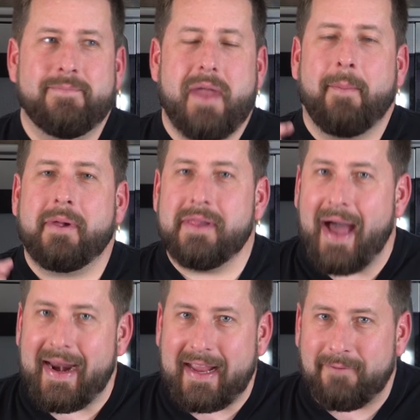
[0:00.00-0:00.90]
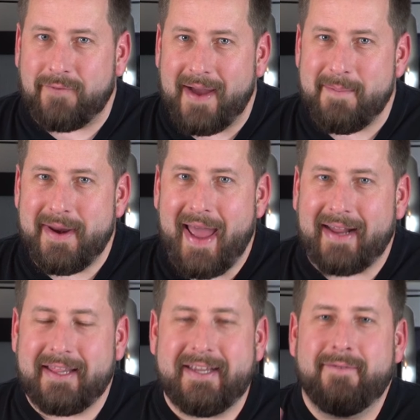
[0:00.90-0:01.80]
I'm glad I could find
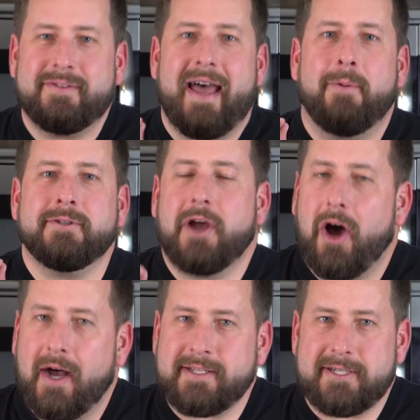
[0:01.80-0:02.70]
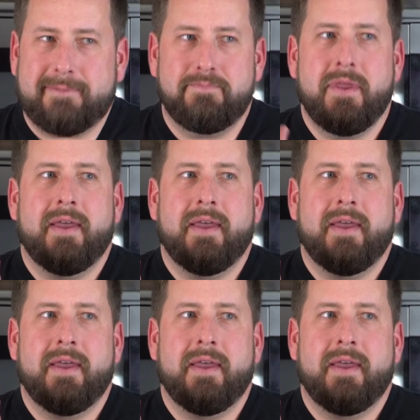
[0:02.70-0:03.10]
banana leaves. That was awesome.